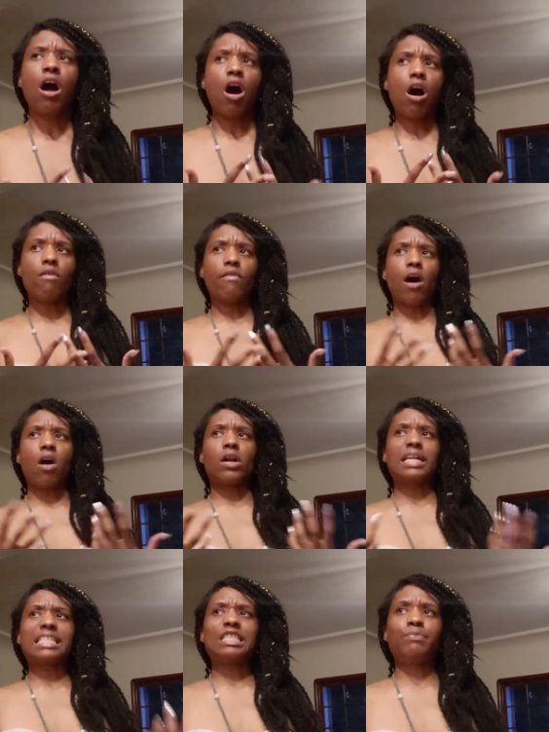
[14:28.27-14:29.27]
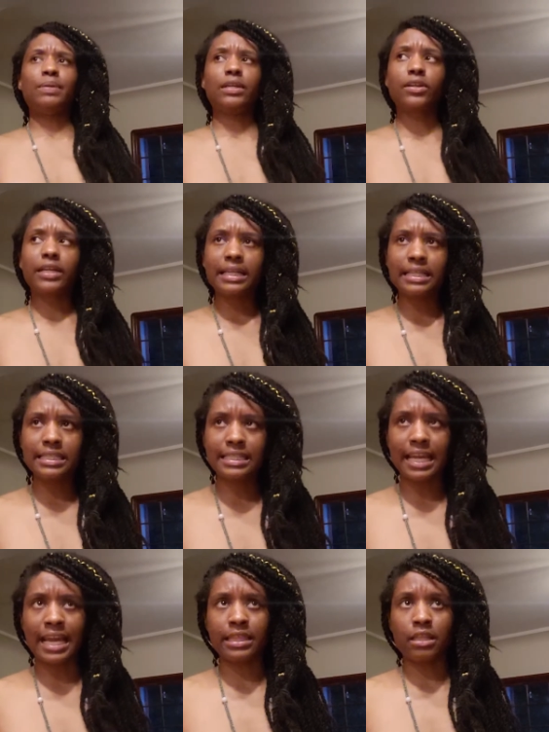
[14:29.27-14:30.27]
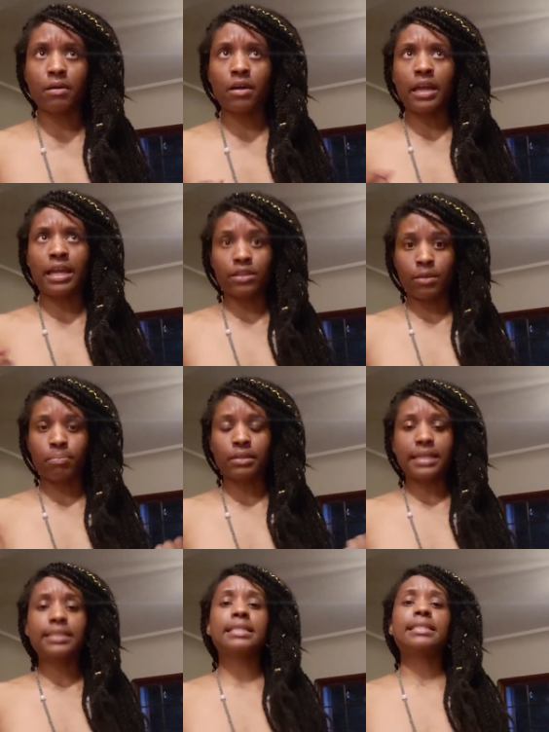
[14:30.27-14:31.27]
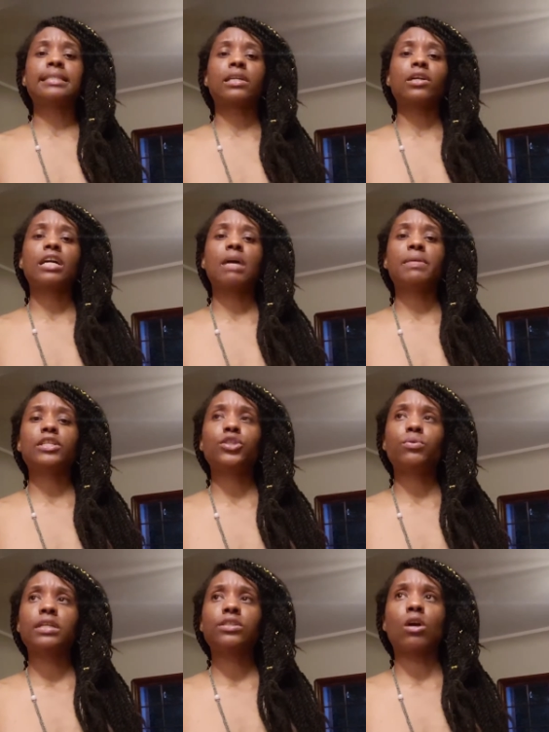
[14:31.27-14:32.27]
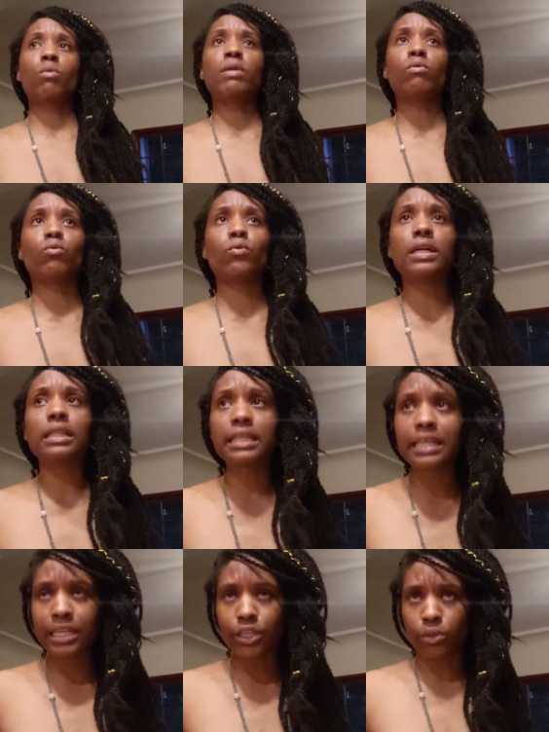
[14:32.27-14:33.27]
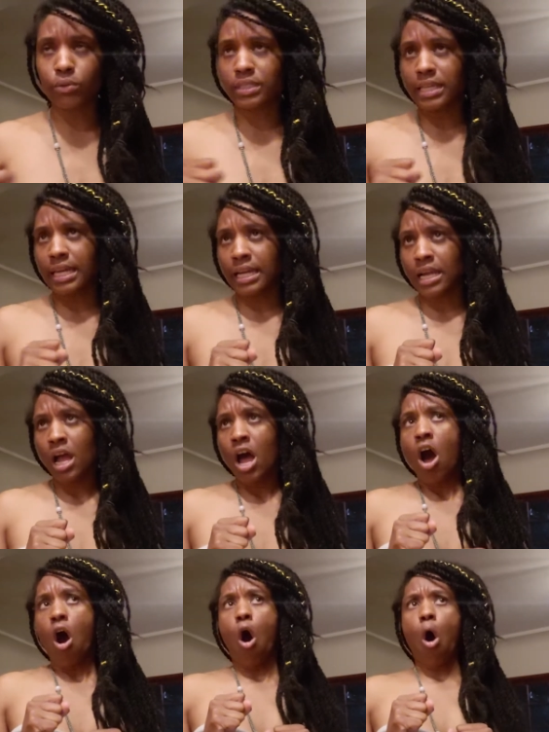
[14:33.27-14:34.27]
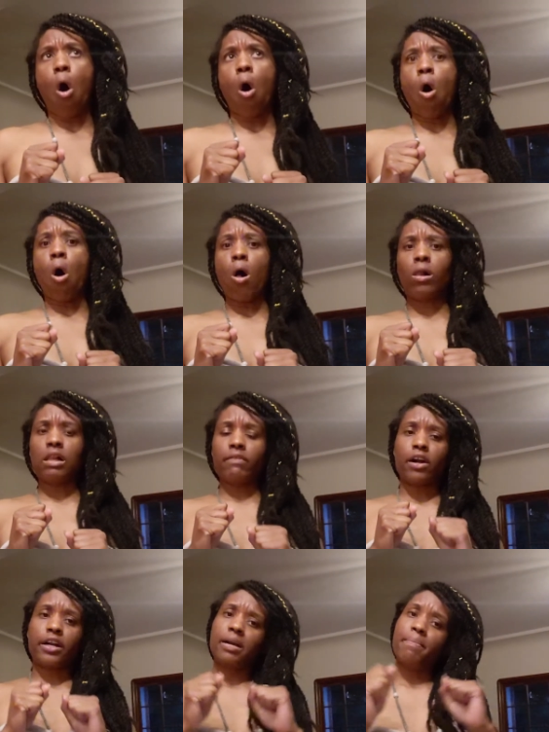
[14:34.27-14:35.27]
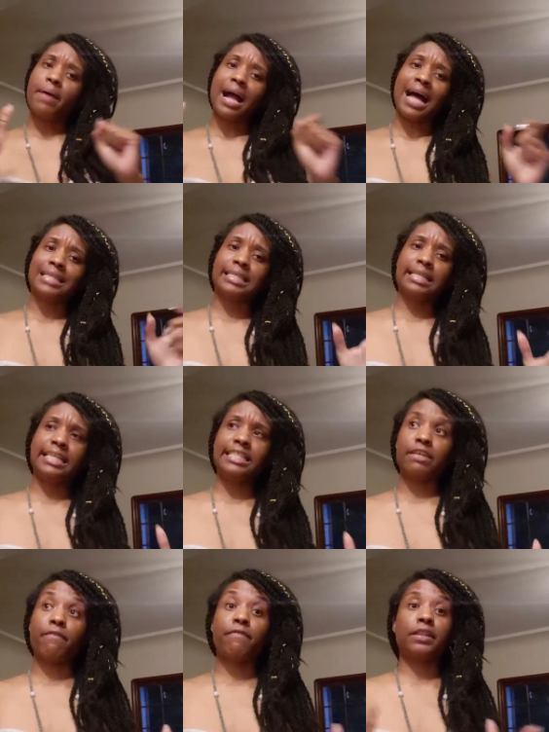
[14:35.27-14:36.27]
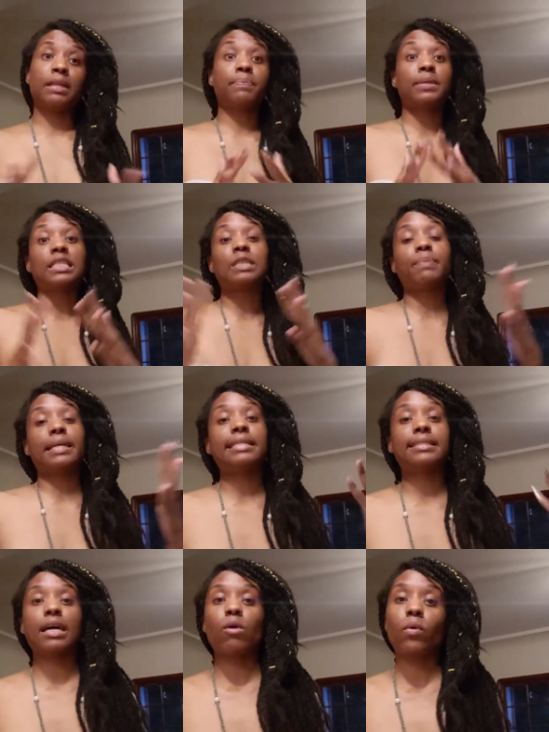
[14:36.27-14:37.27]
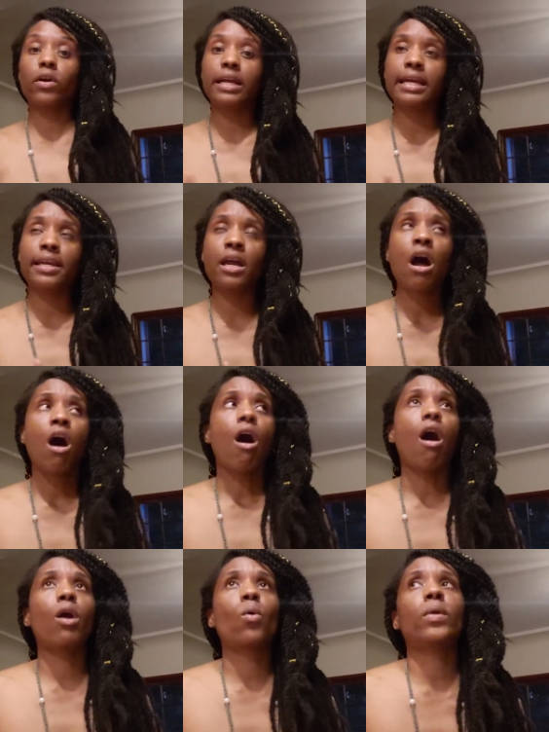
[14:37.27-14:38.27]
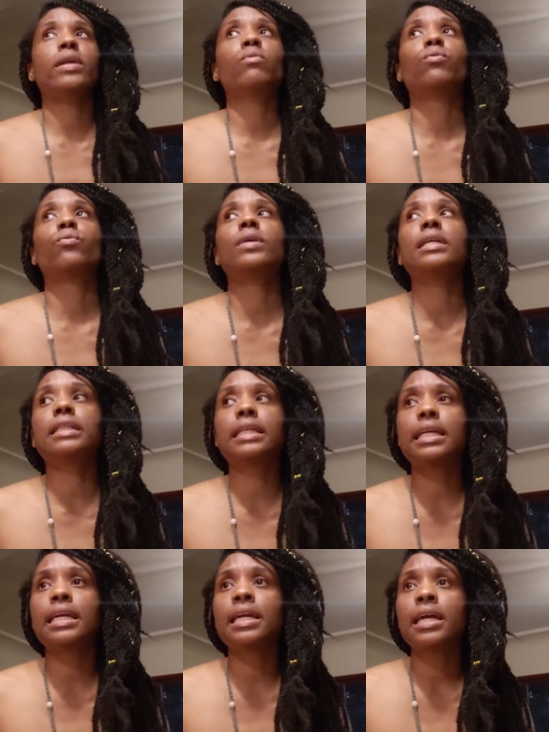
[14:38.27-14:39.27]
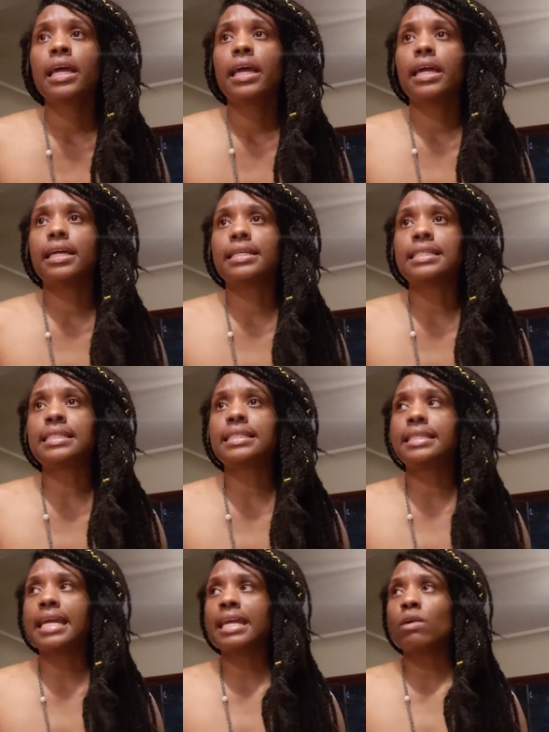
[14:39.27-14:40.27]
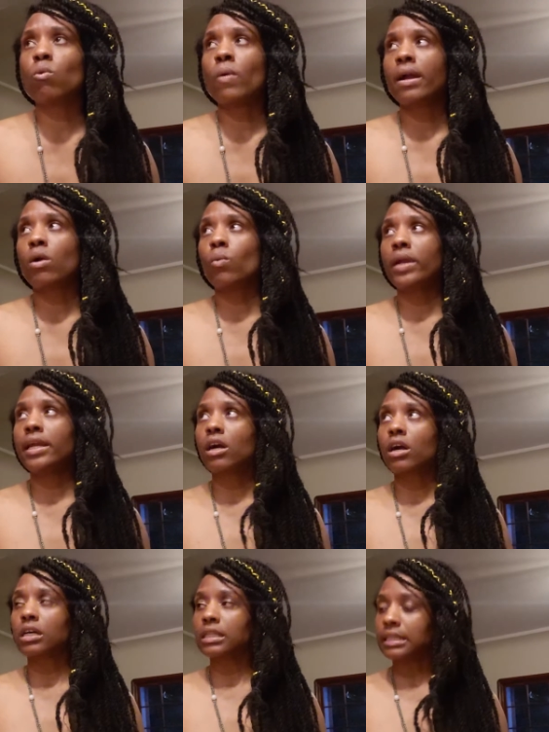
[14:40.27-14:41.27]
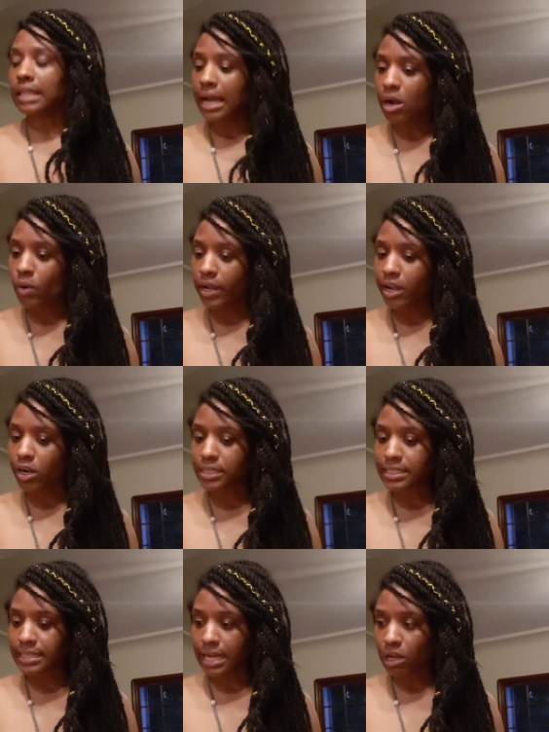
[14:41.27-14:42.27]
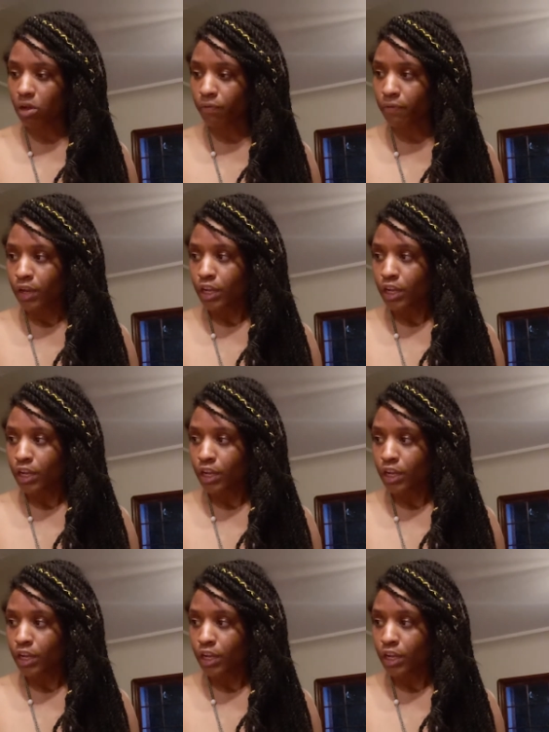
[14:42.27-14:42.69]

of our experience and the blessings that are coming to us. Are we really using all of our capacity to fill up the space that we're in? Are we really in a state where we are allowing ourselves